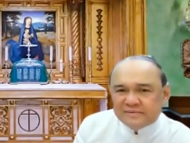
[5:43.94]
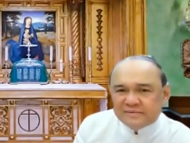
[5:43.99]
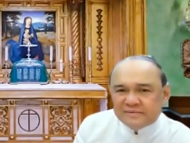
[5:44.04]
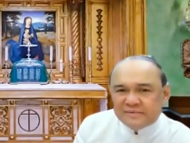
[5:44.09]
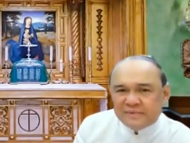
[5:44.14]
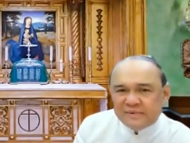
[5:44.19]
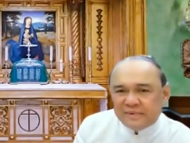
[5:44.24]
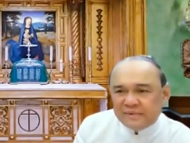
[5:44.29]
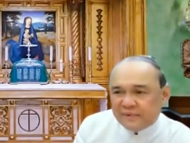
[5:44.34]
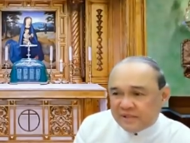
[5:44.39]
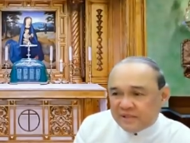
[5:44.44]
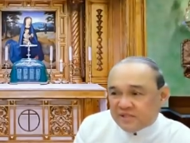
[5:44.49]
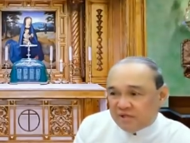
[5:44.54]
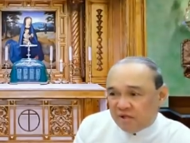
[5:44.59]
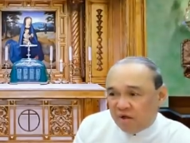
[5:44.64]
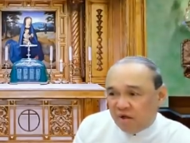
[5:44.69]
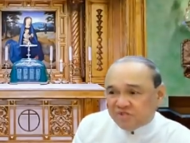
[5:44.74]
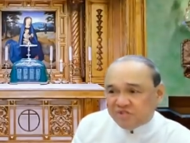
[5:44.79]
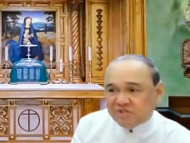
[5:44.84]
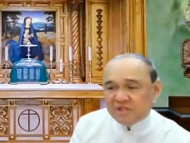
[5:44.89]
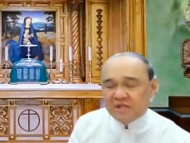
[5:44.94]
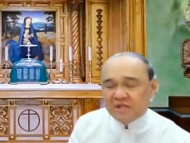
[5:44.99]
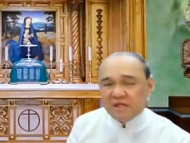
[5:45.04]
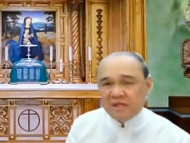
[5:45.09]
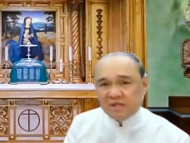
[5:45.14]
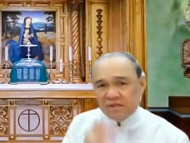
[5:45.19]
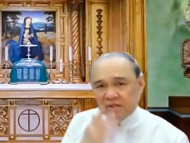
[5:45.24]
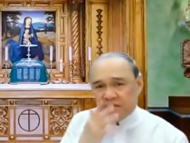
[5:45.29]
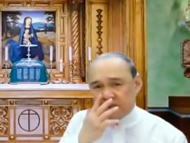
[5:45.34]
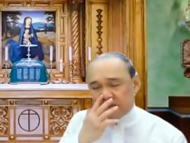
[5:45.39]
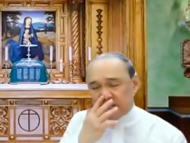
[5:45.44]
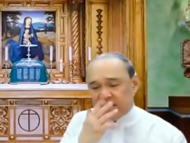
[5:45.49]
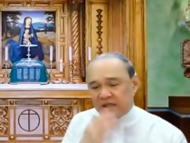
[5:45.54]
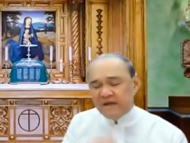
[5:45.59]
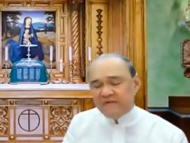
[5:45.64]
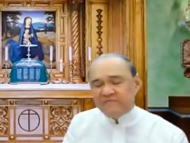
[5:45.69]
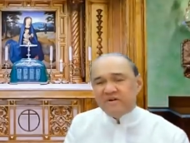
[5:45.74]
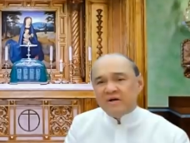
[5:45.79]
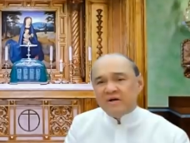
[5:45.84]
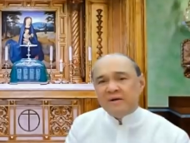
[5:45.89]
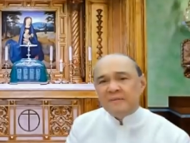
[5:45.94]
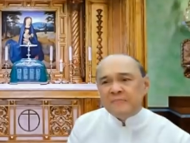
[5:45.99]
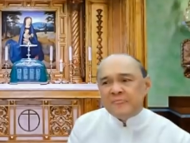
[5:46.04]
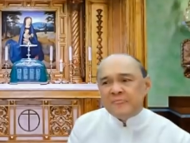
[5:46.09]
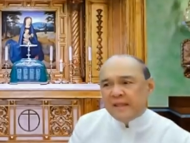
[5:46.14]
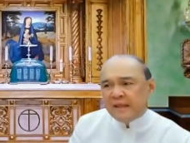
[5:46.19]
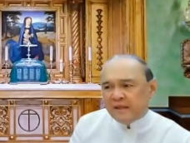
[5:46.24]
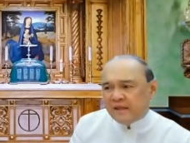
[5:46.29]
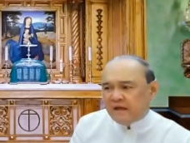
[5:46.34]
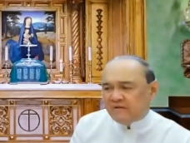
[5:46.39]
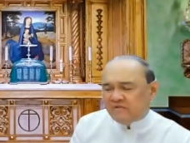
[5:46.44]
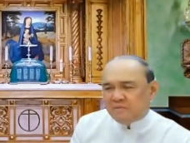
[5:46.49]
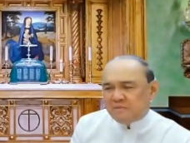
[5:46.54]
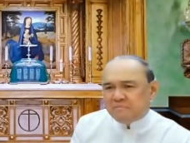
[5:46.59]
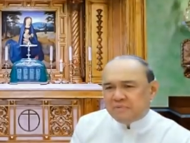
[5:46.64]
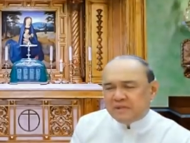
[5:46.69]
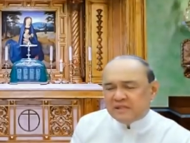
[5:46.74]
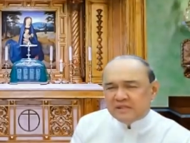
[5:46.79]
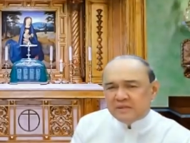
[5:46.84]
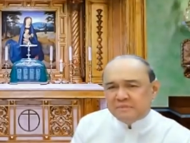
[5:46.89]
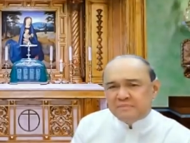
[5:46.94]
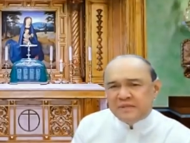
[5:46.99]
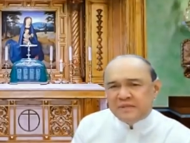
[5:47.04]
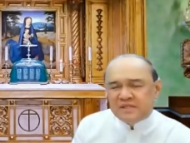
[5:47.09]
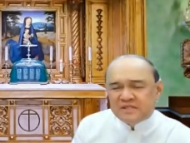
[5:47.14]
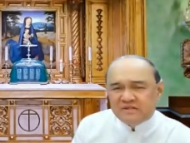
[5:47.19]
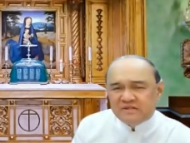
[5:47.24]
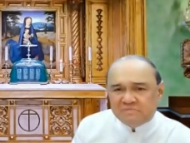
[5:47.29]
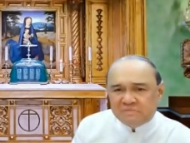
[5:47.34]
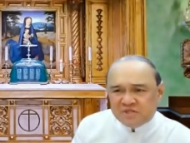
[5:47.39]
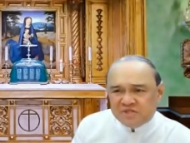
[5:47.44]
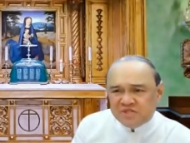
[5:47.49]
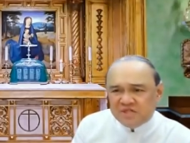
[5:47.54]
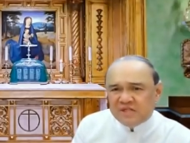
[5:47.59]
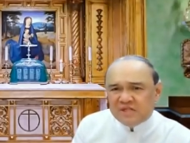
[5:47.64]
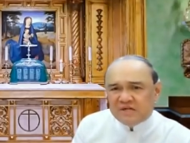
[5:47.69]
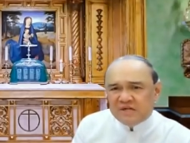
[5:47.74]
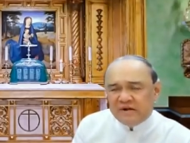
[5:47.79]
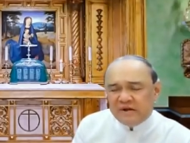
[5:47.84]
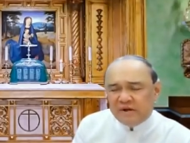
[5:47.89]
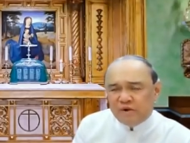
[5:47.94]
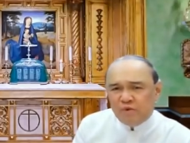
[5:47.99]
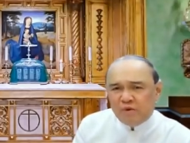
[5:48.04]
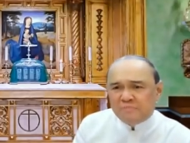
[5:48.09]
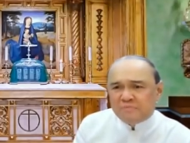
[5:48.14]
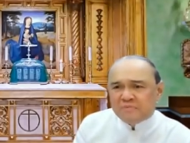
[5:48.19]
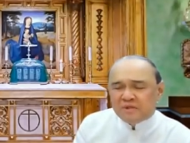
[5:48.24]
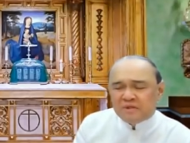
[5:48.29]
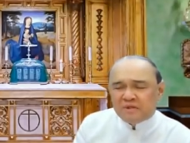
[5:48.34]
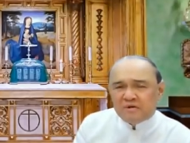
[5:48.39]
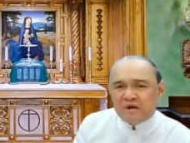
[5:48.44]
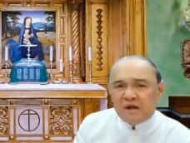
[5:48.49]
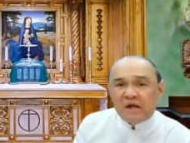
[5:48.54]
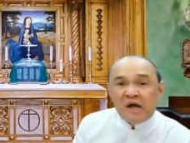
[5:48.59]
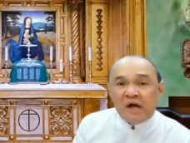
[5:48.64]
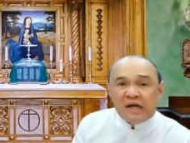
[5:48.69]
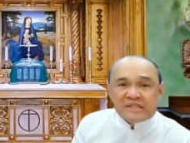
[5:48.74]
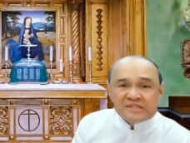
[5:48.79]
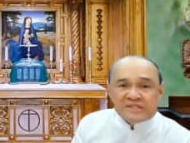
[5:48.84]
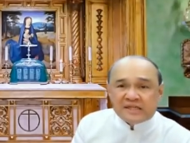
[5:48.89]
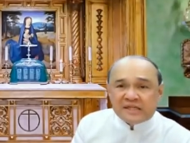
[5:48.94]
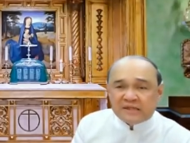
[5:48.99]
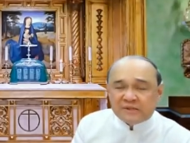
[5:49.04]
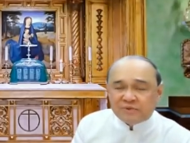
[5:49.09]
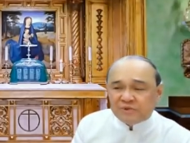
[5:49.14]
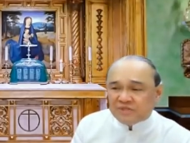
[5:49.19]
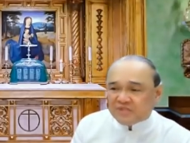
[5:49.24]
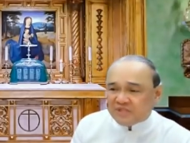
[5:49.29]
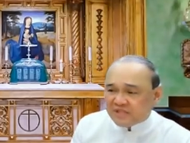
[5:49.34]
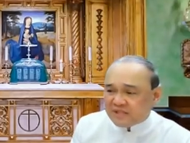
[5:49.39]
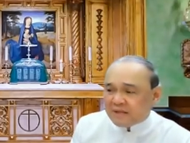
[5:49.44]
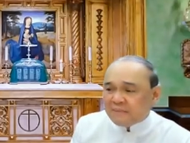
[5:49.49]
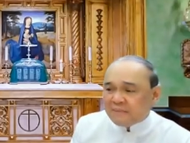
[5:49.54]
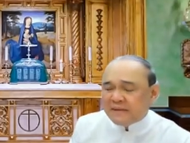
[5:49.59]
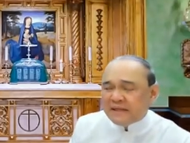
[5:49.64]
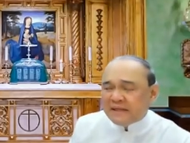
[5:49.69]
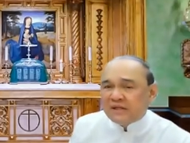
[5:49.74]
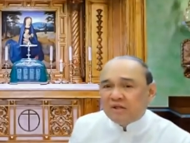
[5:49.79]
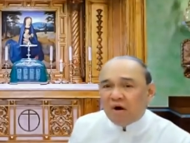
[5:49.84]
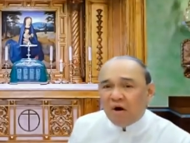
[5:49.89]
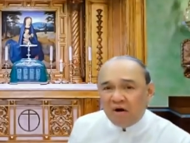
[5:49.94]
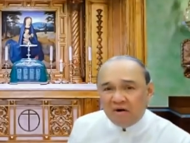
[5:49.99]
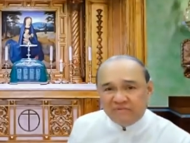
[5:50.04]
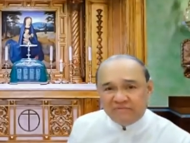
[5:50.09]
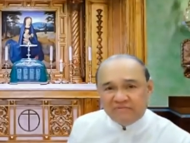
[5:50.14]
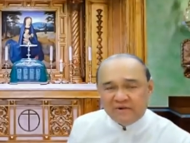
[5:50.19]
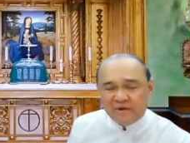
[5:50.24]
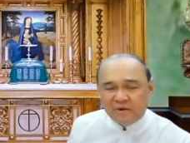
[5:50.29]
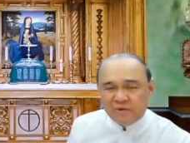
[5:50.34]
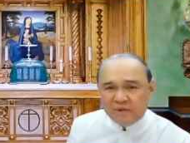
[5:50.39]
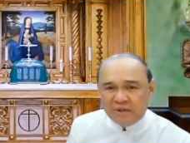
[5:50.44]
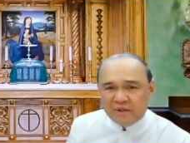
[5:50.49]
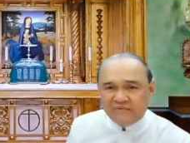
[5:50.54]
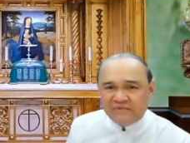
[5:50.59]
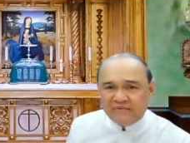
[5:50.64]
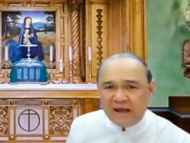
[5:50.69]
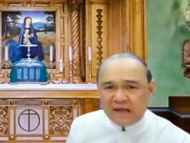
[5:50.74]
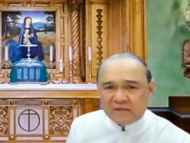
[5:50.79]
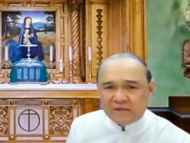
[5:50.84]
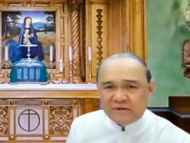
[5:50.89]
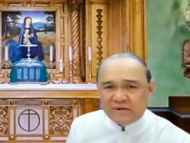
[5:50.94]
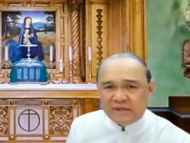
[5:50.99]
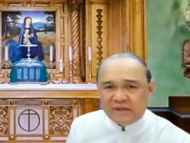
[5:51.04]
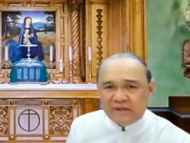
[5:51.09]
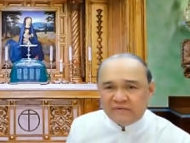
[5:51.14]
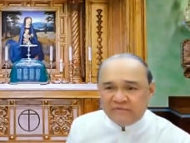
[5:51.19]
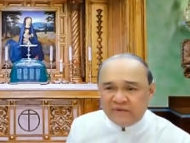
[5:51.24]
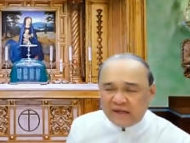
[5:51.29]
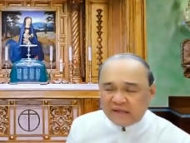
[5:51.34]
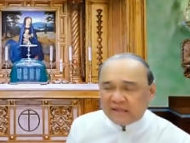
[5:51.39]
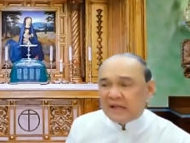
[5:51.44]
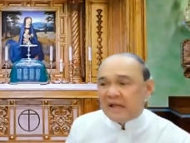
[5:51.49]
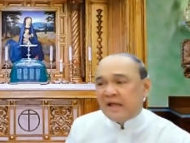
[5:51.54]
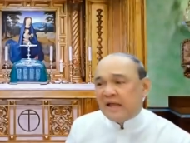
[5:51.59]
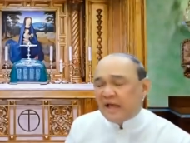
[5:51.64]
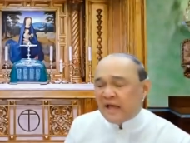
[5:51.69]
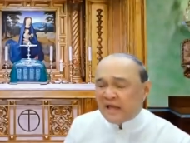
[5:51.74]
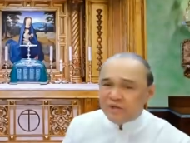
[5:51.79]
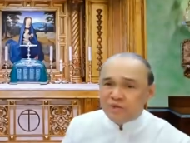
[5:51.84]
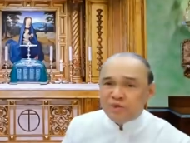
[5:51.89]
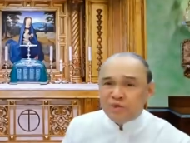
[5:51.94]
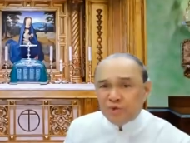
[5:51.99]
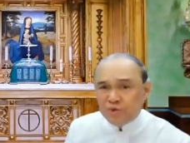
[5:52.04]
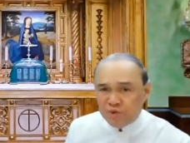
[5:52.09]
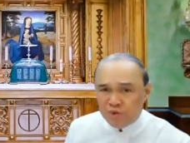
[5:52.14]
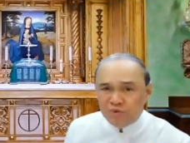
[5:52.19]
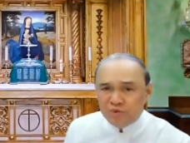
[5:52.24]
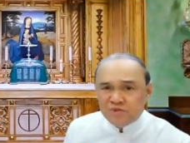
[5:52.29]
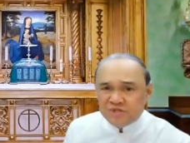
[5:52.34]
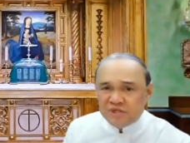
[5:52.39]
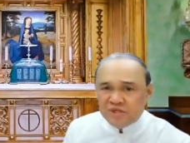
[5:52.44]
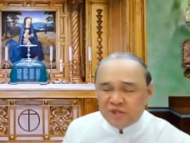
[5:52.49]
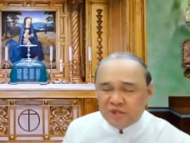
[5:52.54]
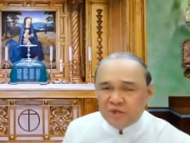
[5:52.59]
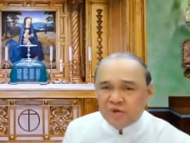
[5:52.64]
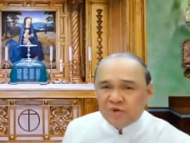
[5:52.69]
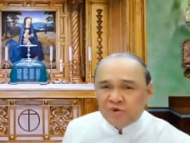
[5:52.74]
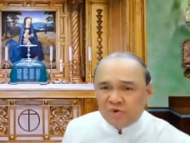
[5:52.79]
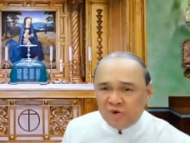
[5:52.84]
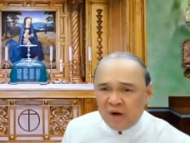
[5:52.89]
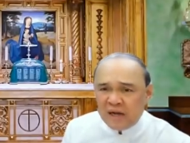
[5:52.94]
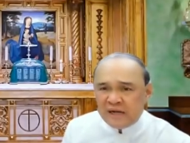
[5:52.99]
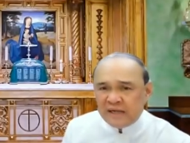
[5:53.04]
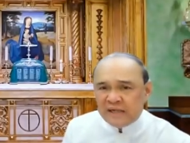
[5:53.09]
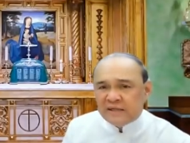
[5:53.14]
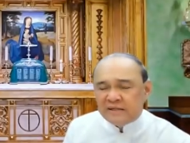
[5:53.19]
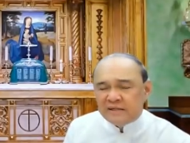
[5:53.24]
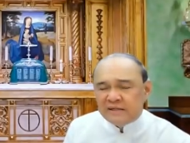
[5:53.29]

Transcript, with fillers: Uh, it's logical no, that you have a you have a piece of machinery, equipment, or a gadget which is a bit off with a factory defect, and you use it, you run it,